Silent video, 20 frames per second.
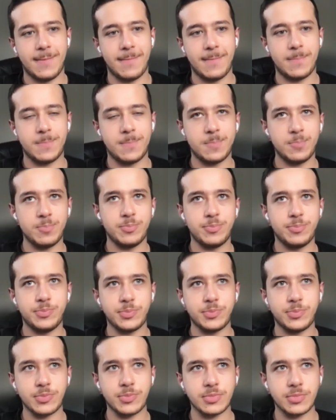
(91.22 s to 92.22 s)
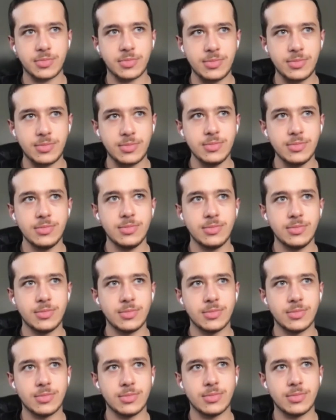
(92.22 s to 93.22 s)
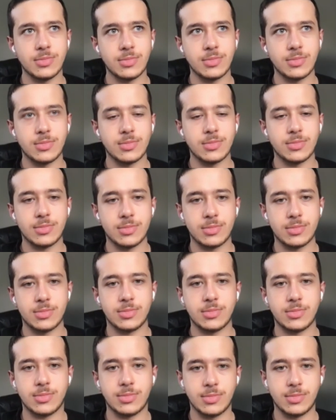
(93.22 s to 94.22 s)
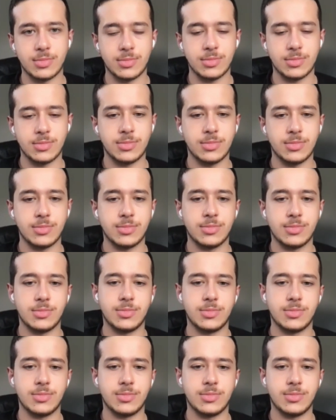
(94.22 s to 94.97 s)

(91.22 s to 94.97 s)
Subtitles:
(not speaking)